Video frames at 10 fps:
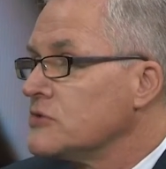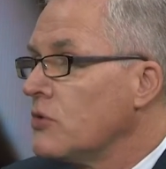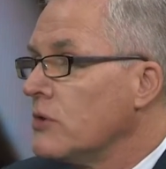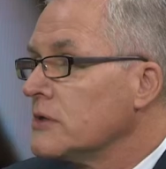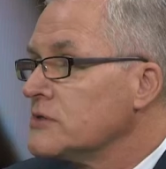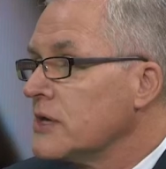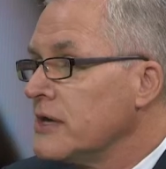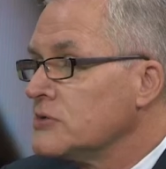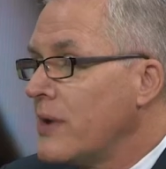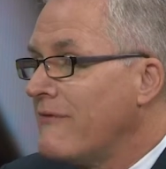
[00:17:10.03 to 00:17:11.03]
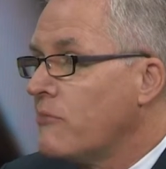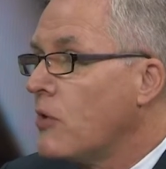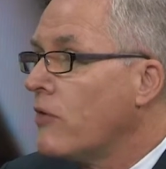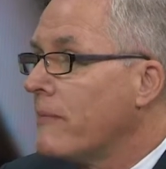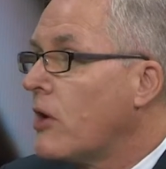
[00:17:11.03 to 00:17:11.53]
Joel, is, is we have a
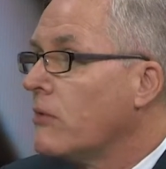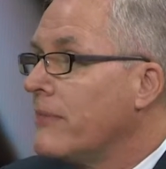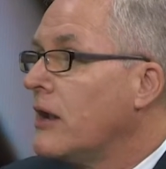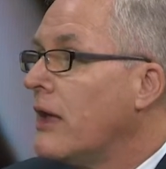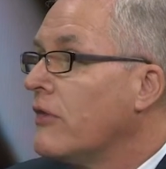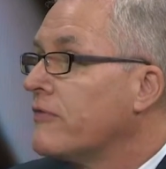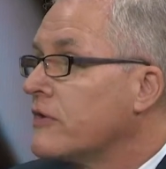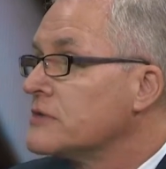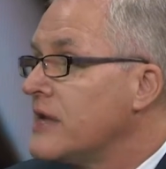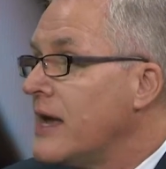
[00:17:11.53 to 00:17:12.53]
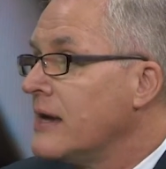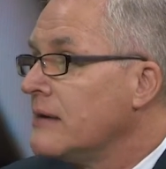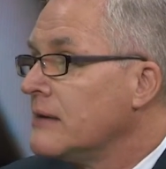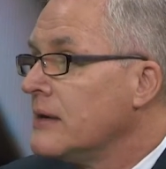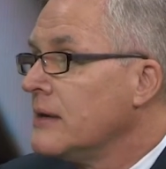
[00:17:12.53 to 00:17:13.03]
program called Mental Health First Aid.